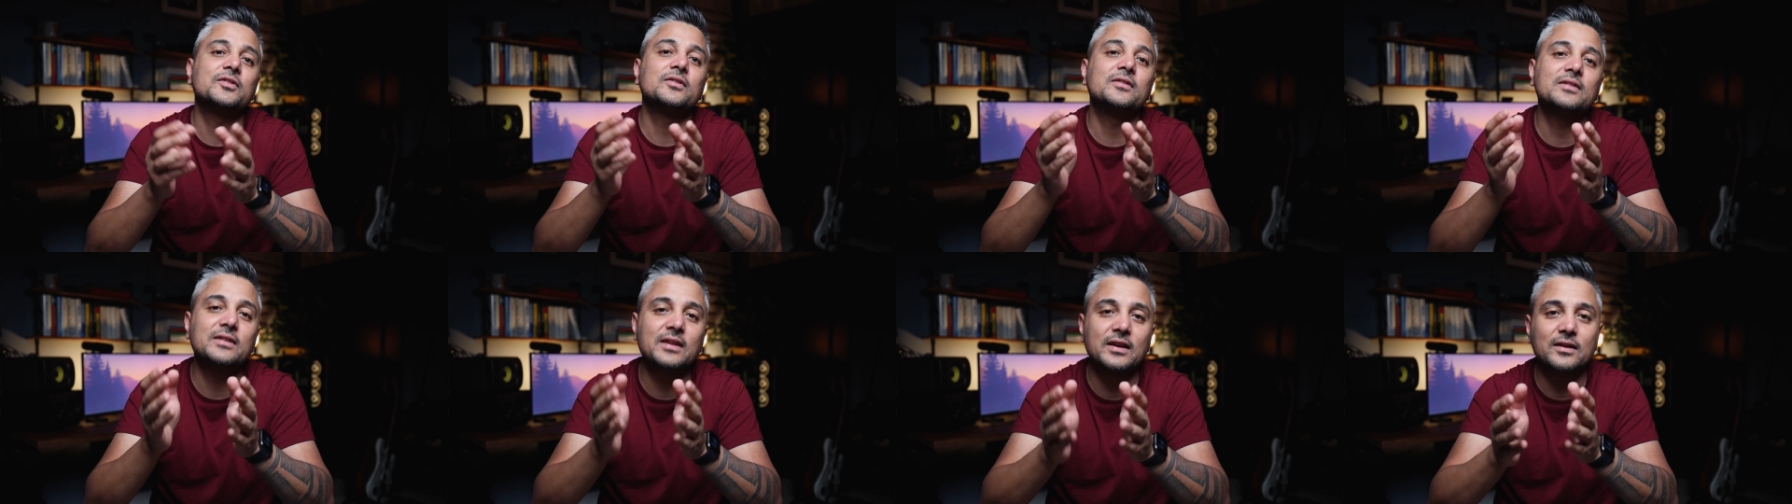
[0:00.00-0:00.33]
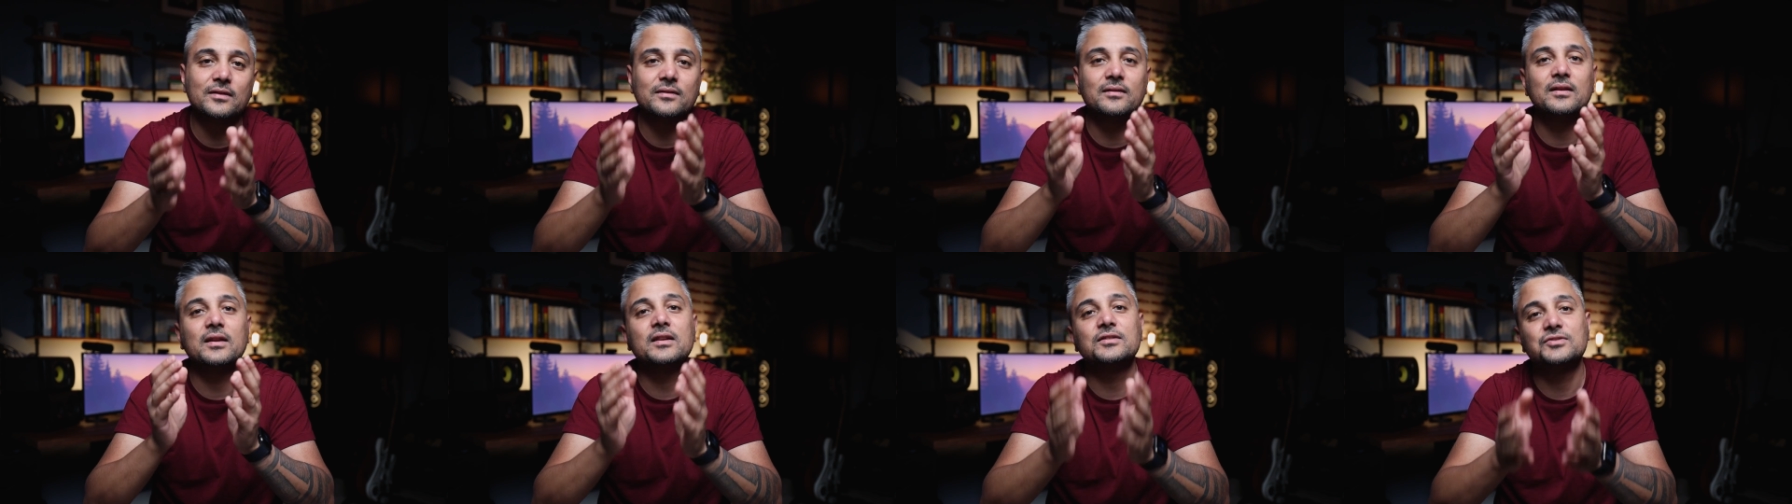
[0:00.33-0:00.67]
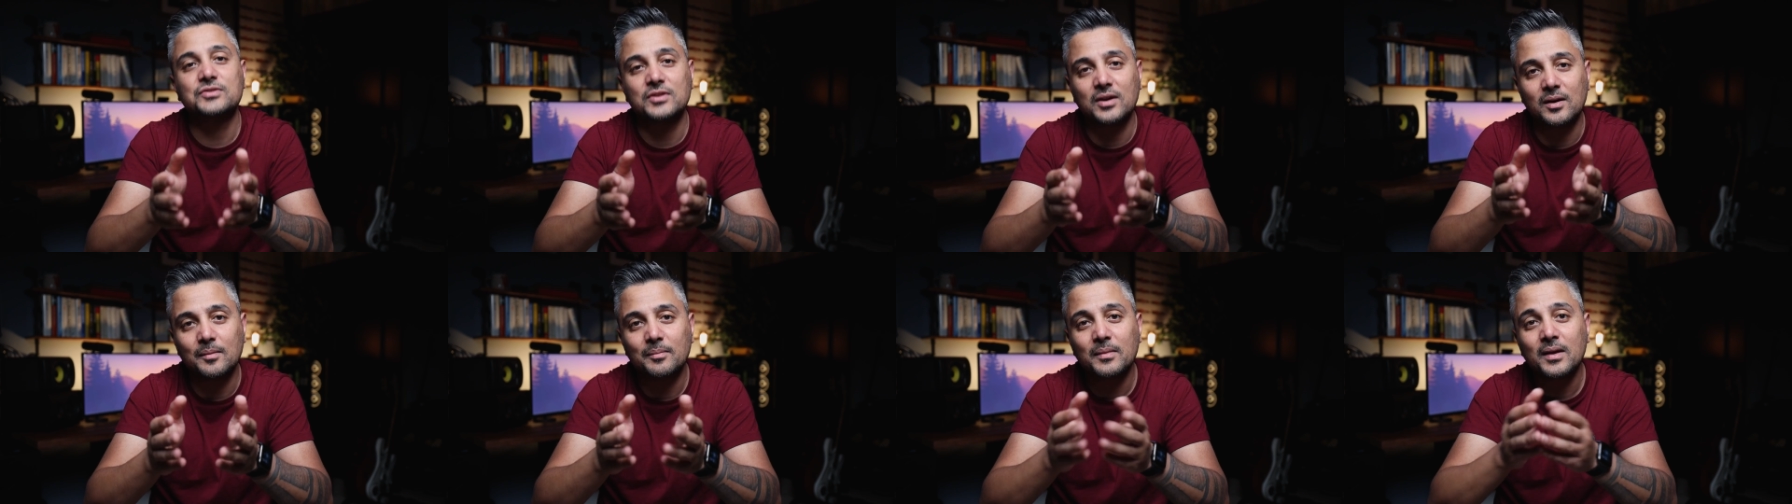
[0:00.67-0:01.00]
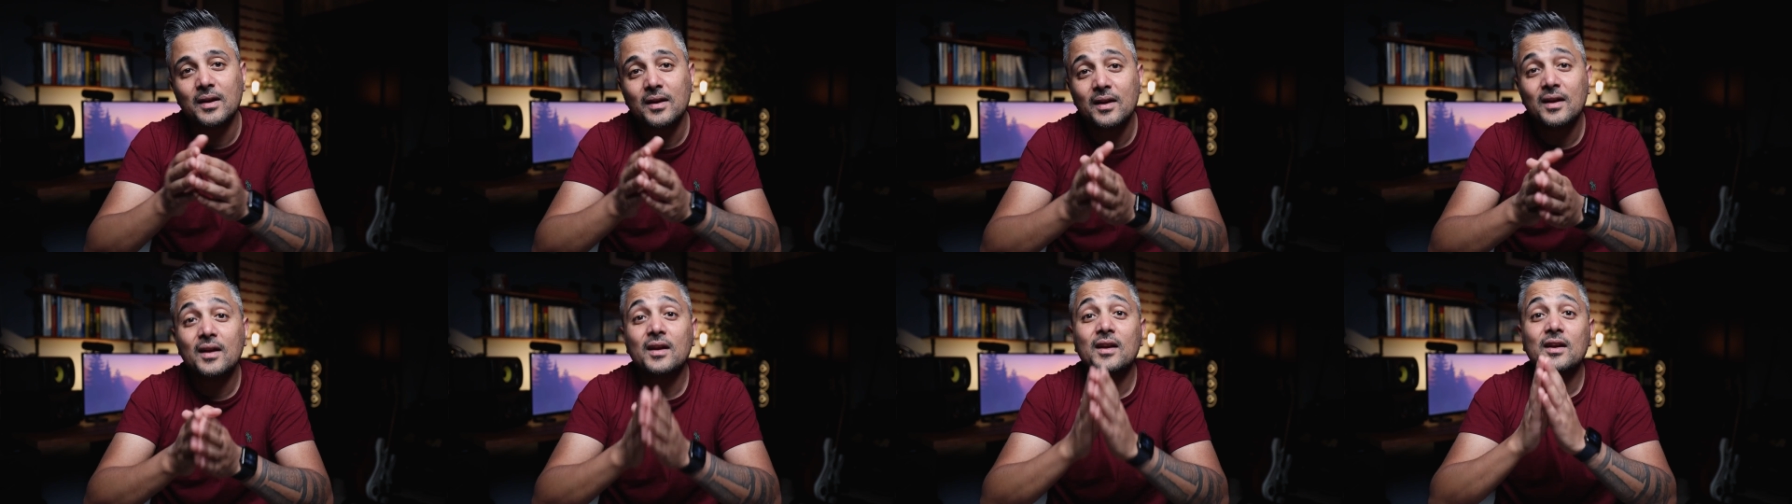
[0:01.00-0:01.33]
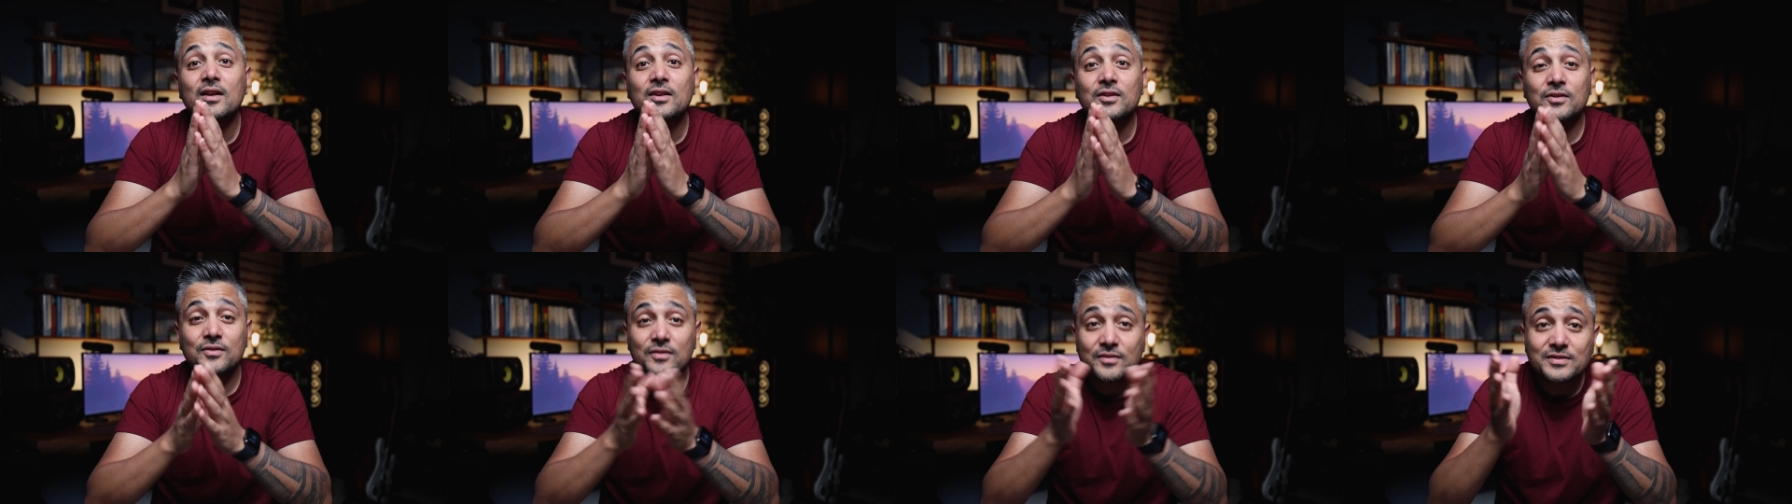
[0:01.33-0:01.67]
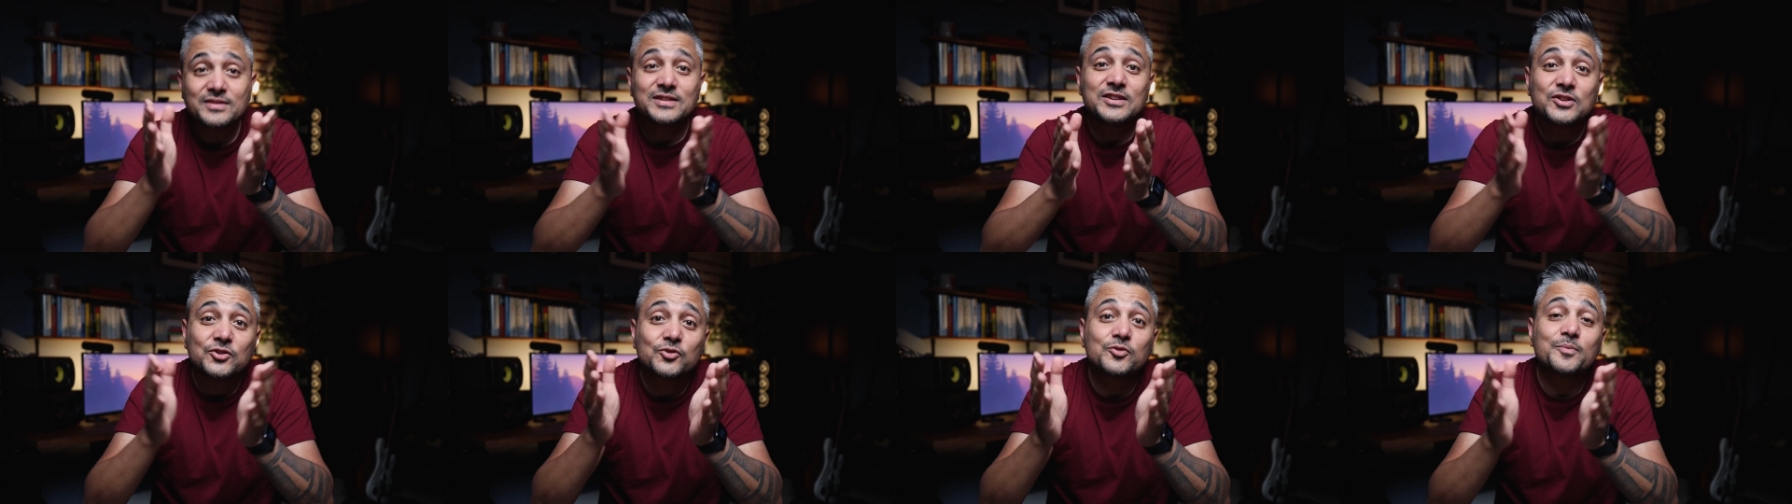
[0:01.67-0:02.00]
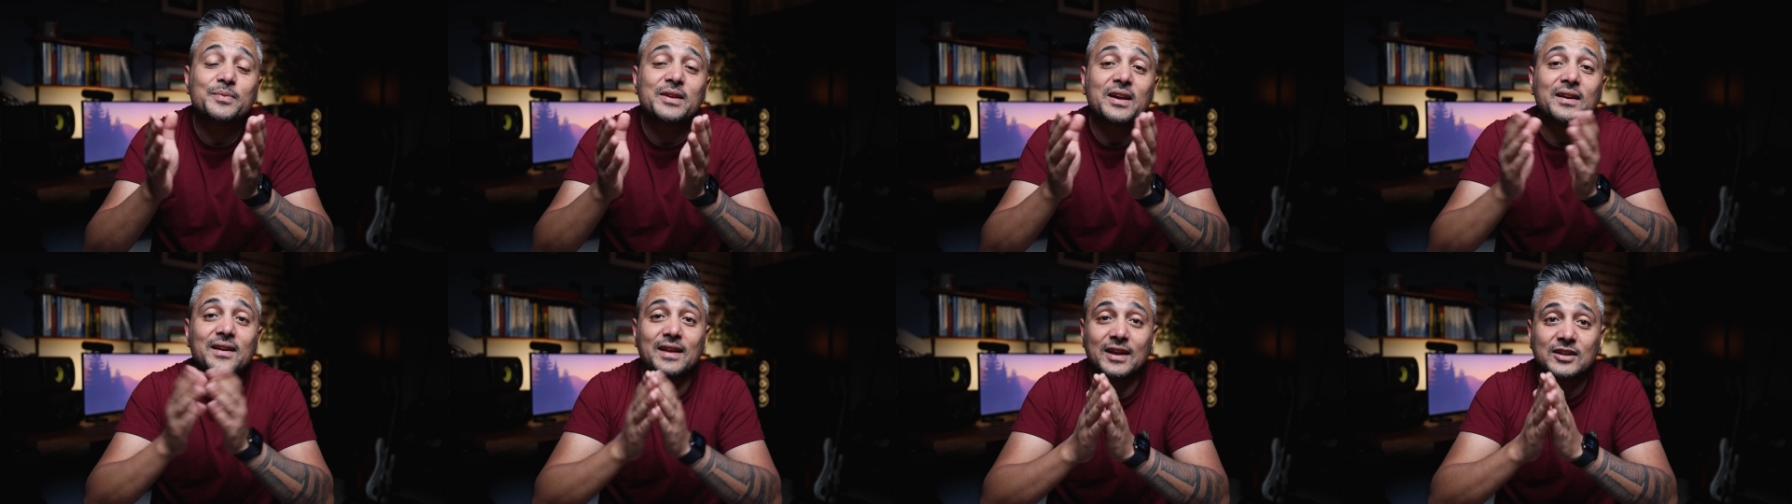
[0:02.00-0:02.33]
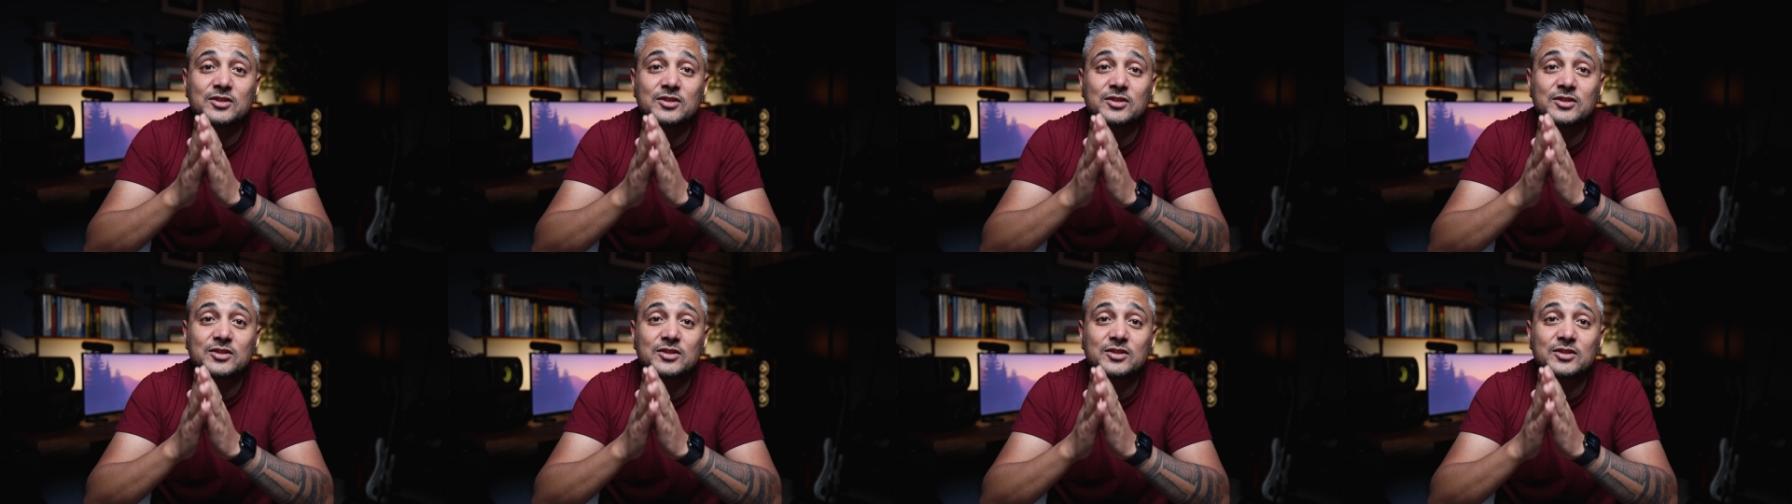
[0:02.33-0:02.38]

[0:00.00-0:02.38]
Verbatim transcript: your day-to-day job. You don't need to be an